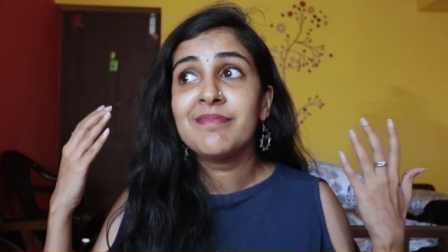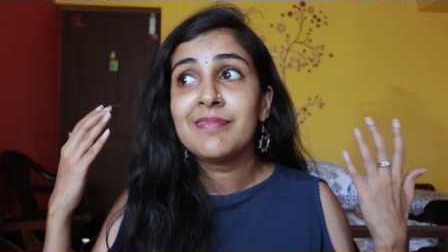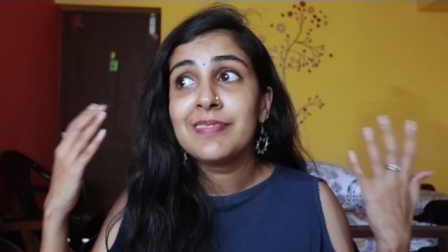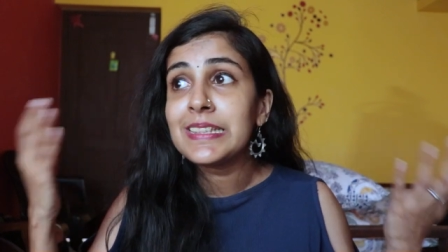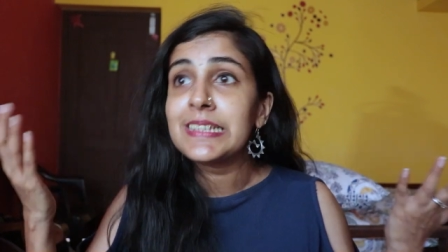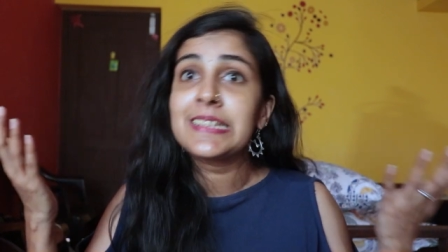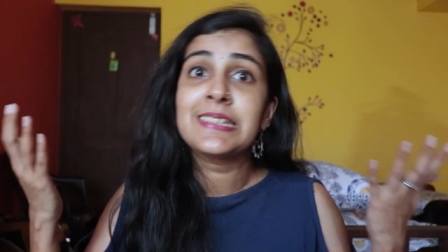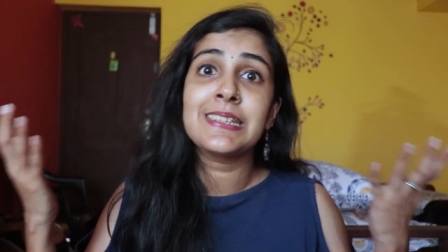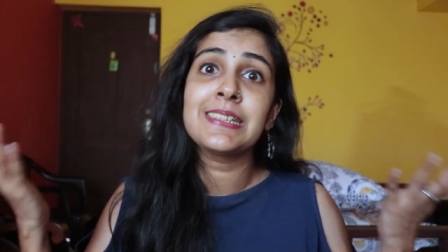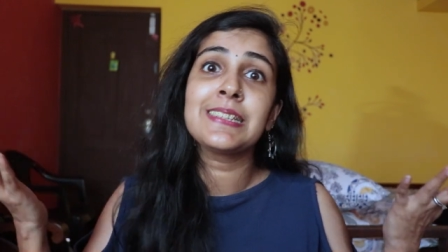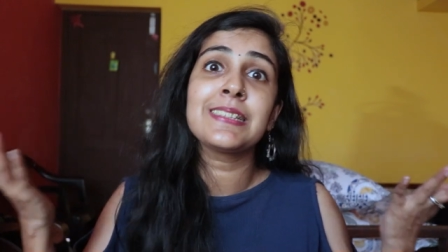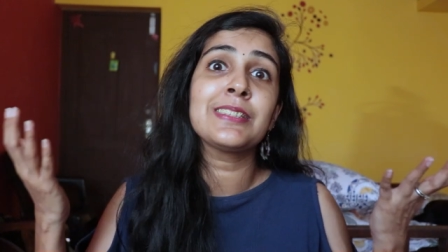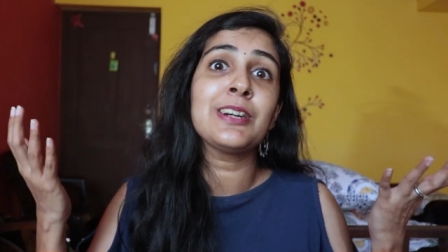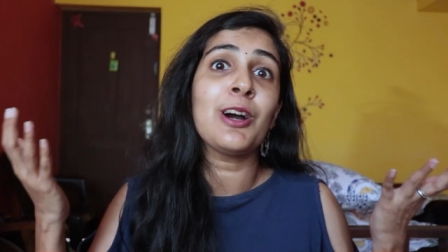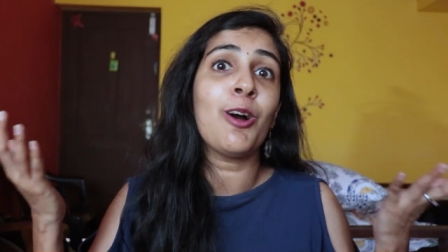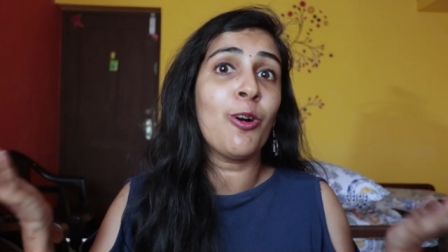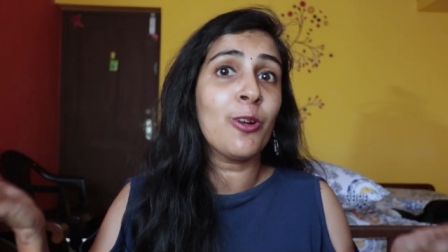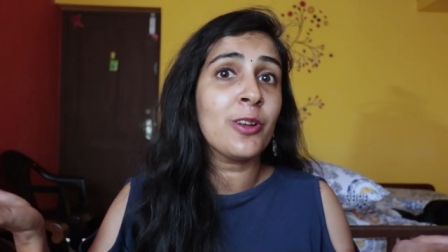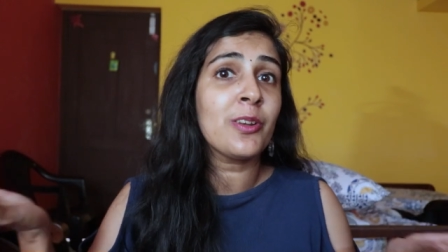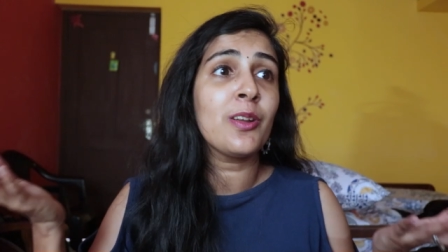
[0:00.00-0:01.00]
this is
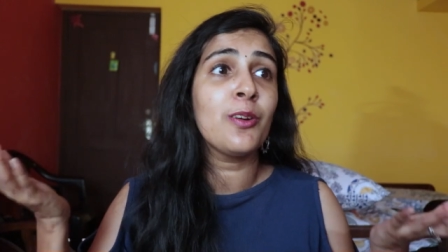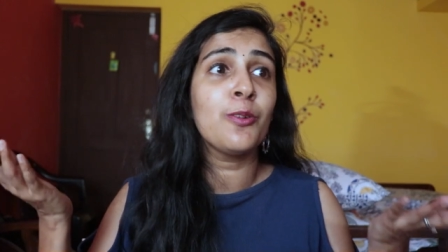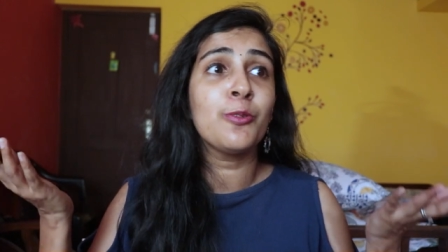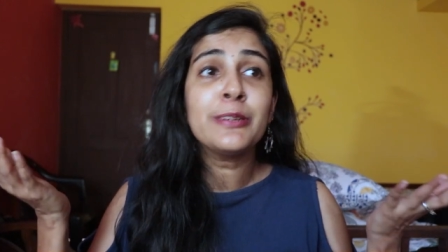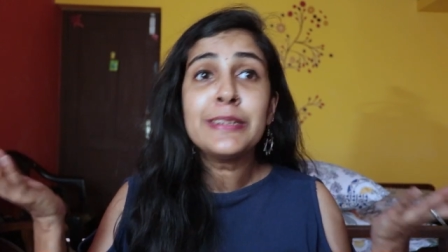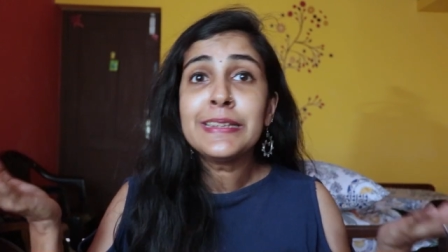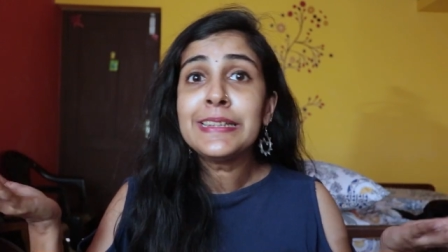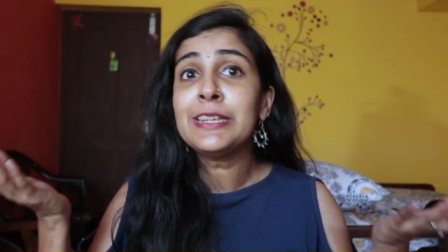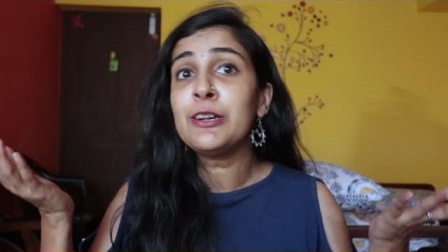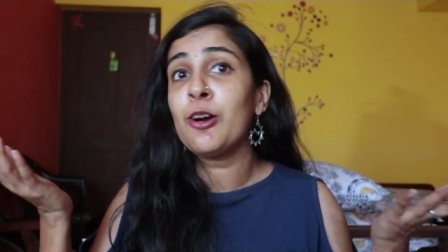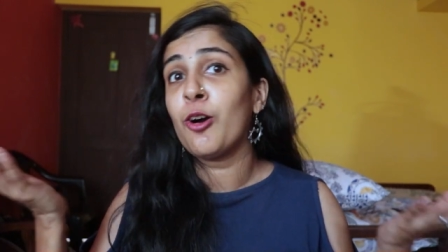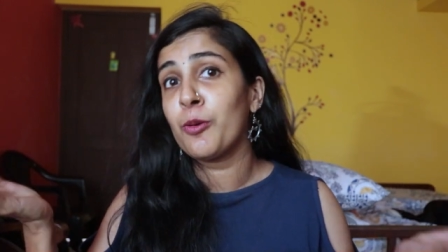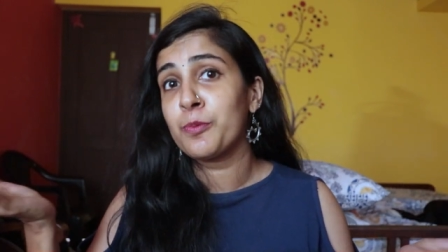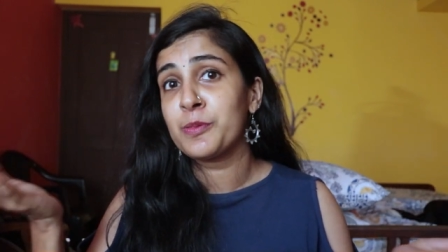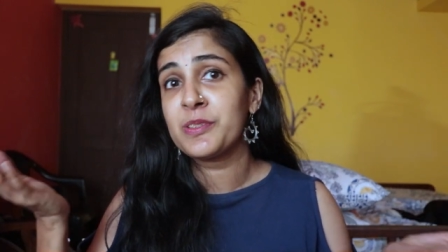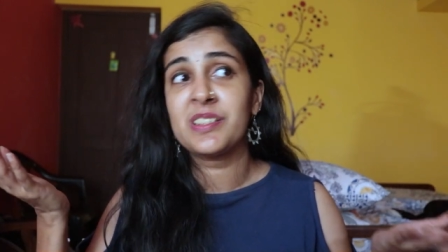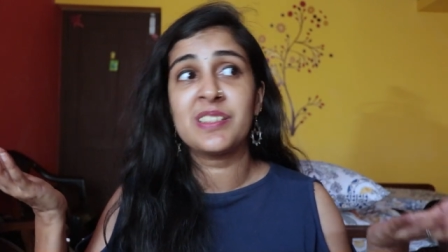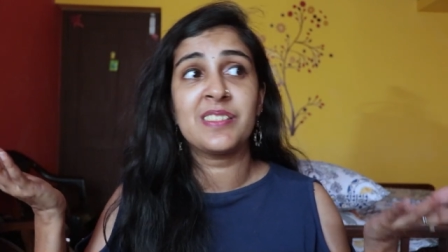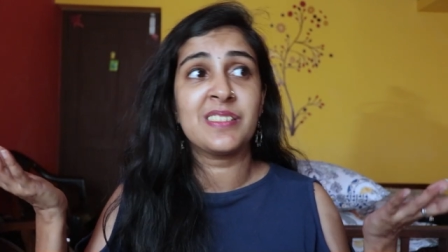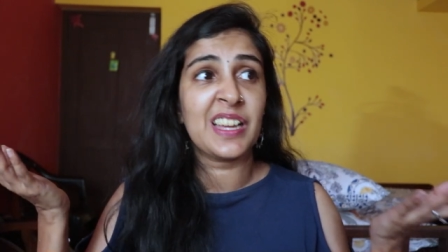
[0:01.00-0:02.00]
the only
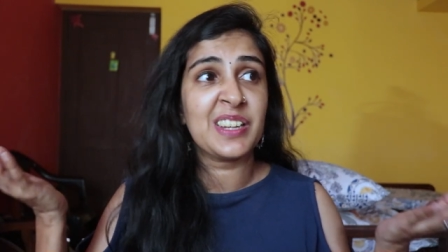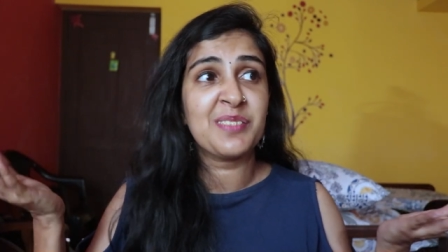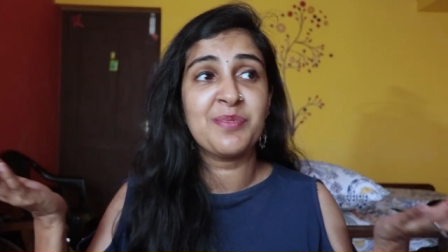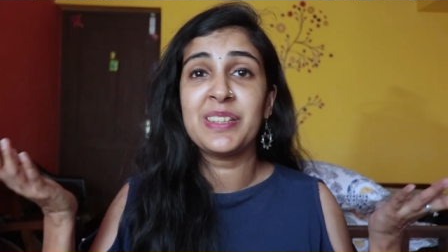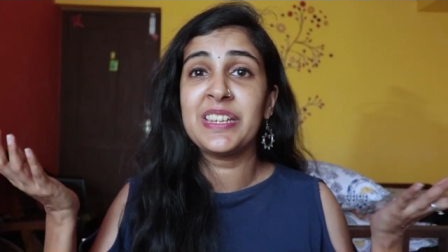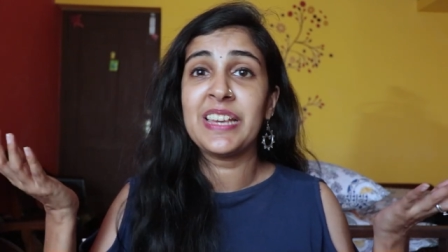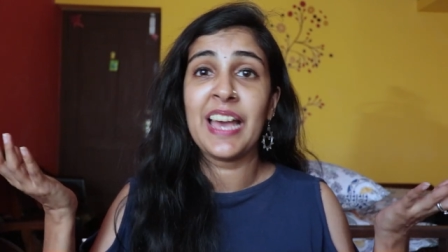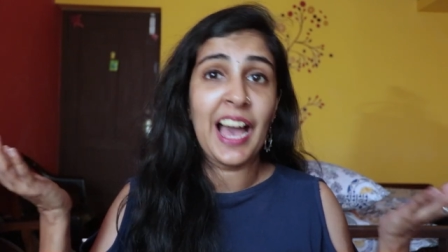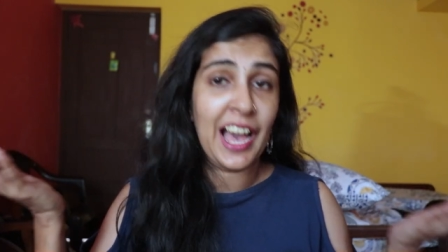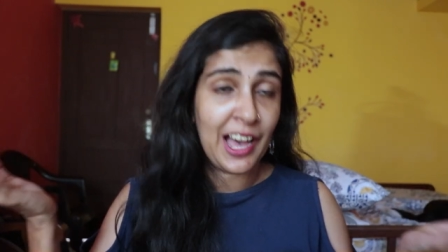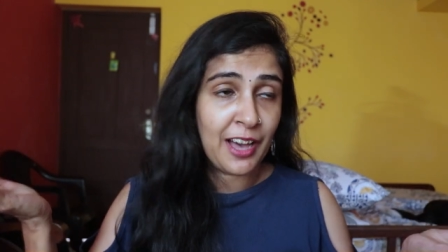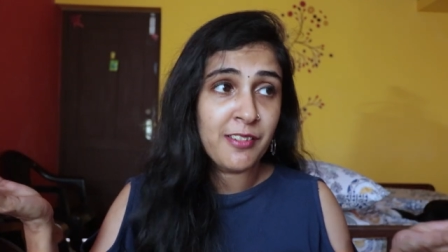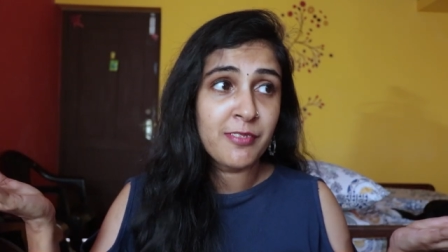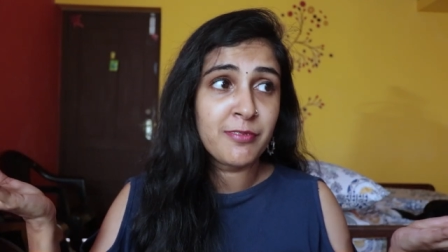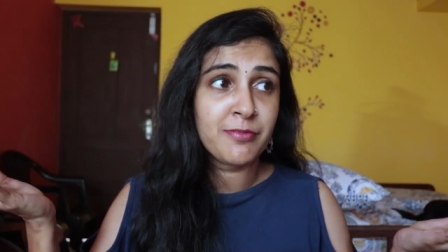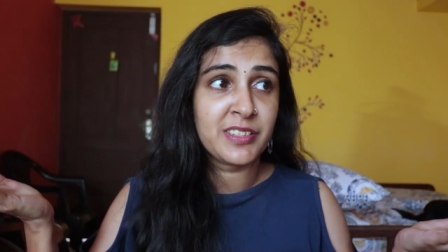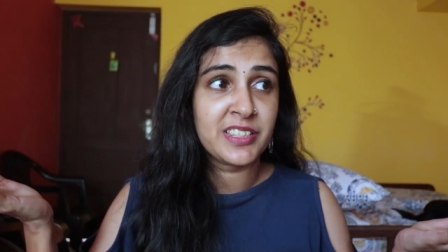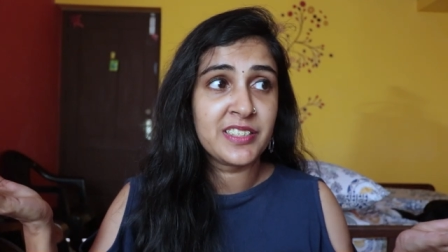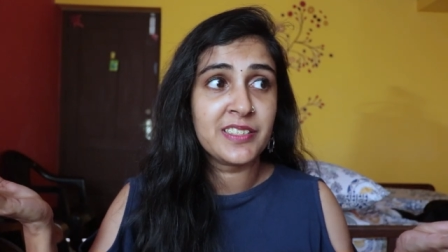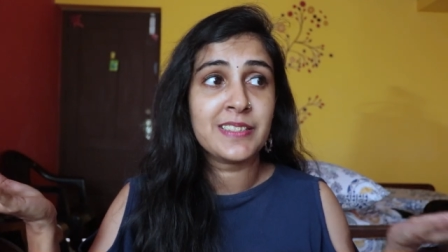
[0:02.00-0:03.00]
option that we have
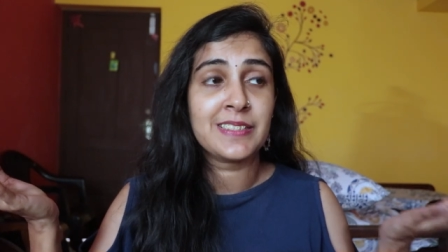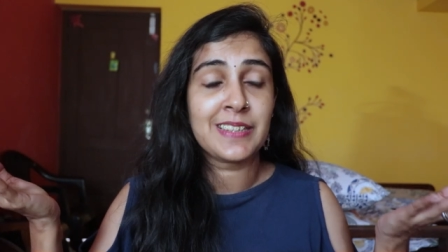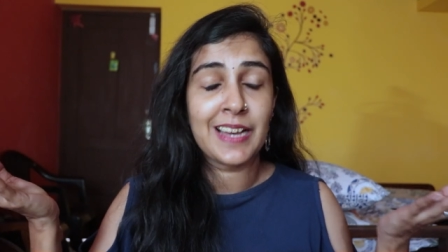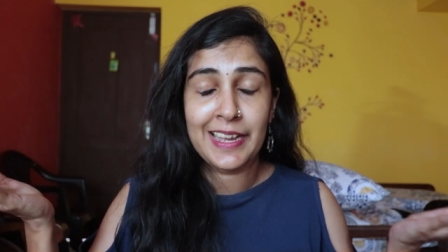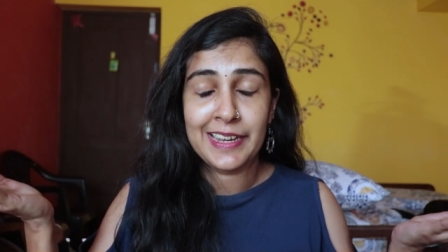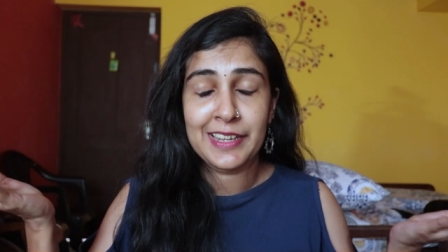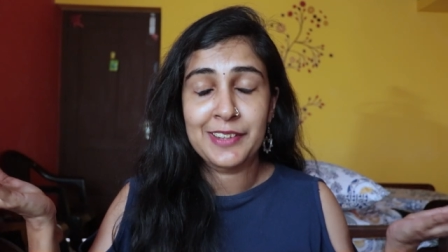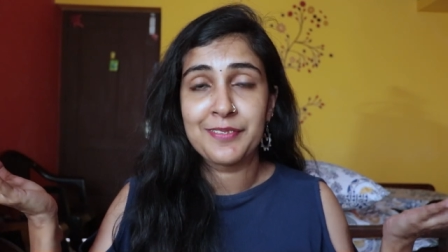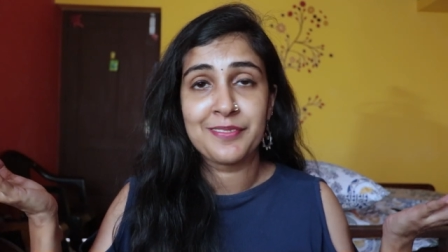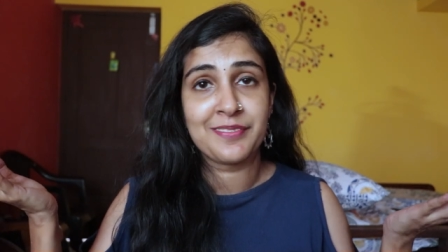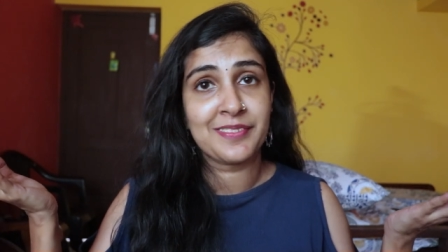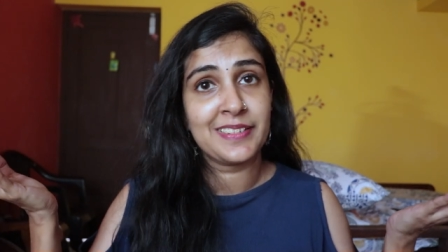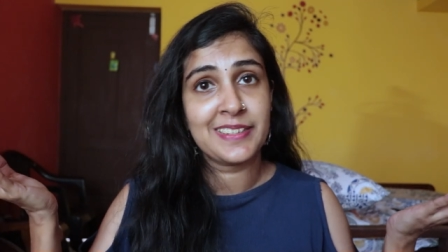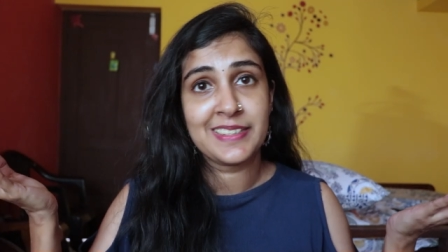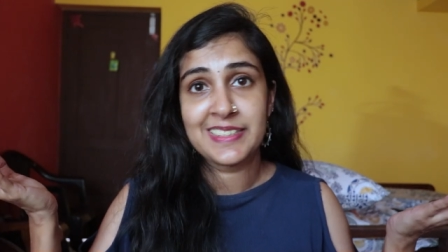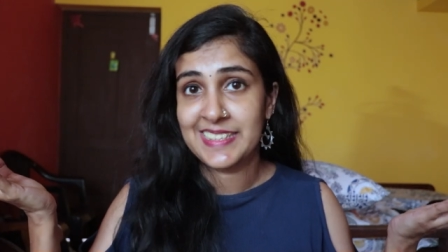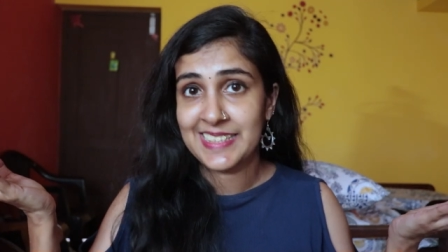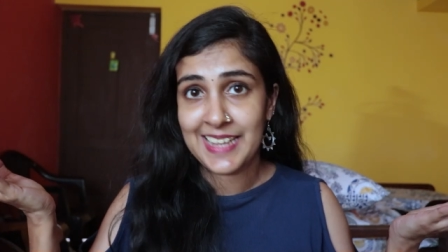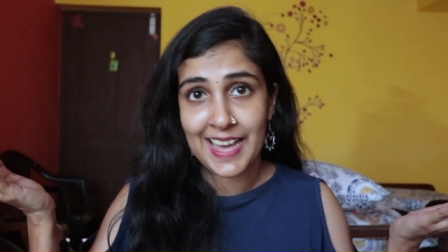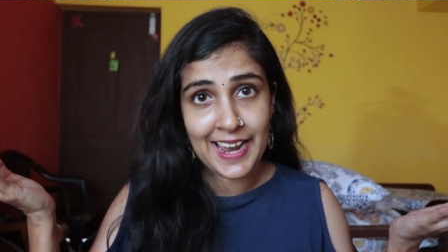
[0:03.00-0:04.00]
which is kind of
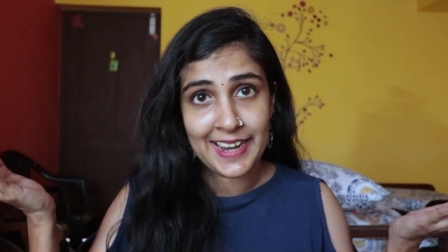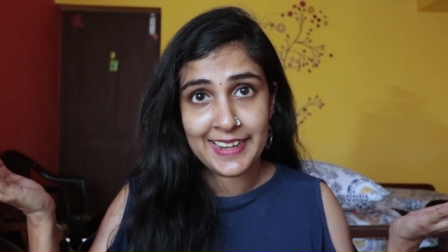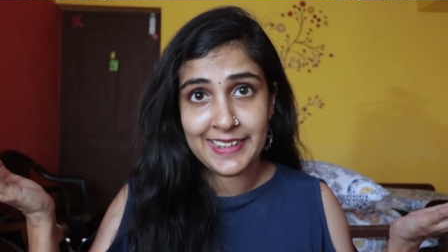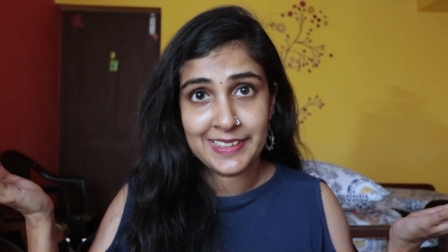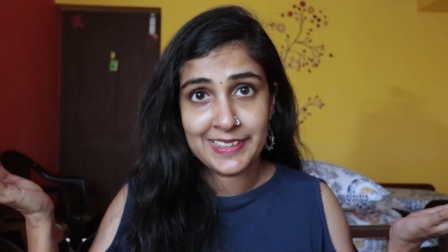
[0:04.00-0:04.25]
sad